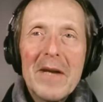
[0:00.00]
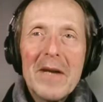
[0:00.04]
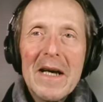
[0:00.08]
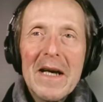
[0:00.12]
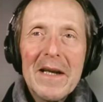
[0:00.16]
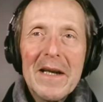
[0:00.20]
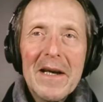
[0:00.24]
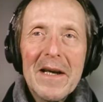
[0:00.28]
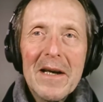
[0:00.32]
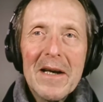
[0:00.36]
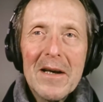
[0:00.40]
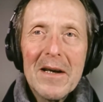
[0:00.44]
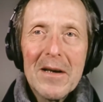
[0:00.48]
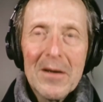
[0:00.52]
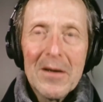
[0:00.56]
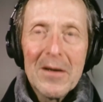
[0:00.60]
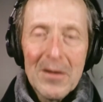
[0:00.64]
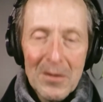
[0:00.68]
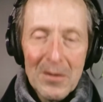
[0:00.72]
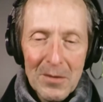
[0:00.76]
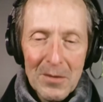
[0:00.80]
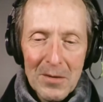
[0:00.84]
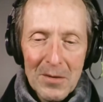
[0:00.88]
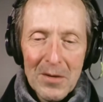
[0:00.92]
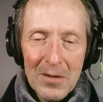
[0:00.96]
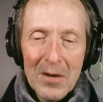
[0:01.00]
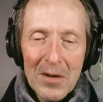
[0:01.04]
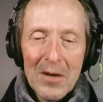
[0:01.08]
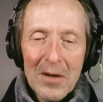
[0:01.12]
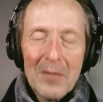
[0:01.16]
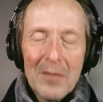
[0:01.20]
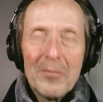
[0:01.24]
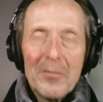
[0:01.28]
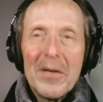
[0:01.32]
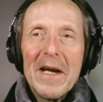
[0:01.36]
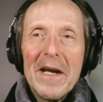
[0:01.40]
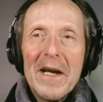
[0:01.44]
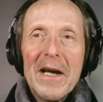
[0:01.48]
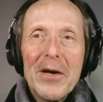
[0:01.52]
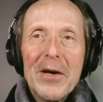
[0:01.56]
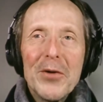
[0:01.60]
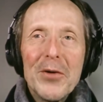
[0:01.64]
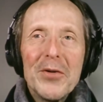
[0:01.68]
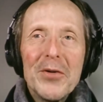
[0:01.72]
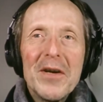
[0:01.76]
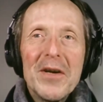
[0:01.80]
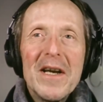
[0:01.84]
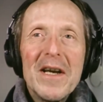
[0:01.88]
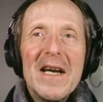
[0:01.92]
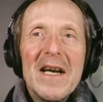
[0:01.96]
getting pretty
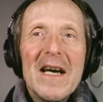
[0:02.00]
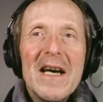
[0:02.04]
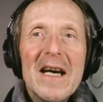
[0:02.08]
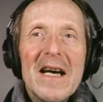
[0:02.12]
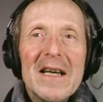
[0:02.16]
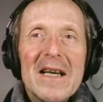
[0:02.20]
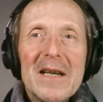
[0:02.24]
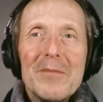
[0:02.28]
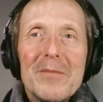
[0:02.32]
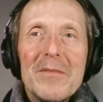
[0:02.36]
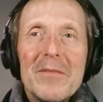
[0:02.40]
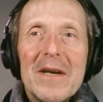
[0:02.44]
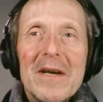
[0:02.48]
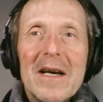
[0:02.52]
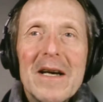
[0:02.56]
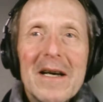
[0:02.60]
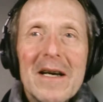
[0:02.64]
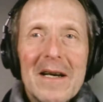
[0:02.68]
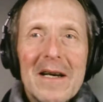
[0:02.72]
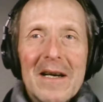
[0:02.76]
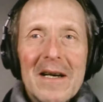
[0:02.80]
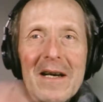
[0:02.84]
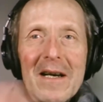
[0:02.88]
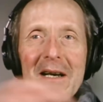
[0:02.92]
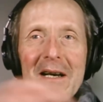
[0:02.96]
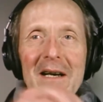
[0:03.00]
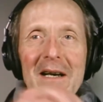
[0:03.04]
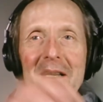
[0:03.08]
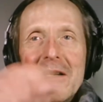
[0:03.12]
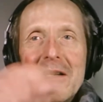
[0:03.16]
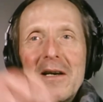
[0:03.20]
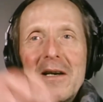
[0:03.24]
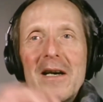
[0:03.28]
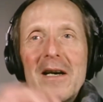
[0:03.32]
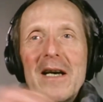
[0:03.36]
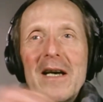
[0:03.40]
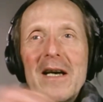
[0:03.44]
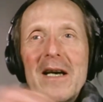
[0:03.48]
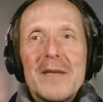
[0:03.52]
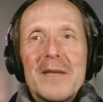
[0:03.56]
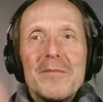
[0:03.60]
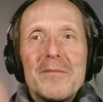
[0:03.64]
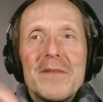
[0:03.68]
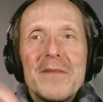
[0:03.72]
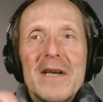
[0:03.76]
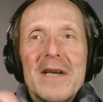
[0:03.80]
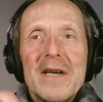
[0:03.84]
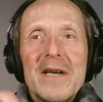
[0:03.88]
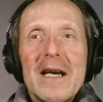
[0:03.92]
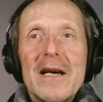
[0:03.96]
good in the
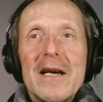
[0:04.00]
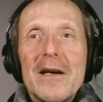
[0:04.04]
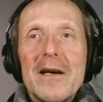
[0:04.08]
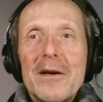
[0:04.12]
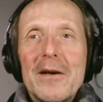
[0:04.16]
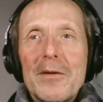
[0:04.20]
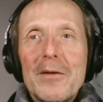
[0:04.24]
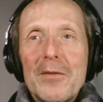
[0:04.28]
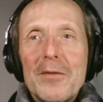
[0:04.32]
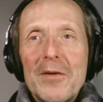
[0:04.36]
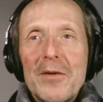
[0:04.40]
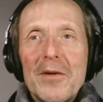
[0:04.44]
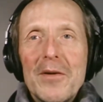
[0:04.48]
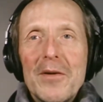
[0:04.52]
SMT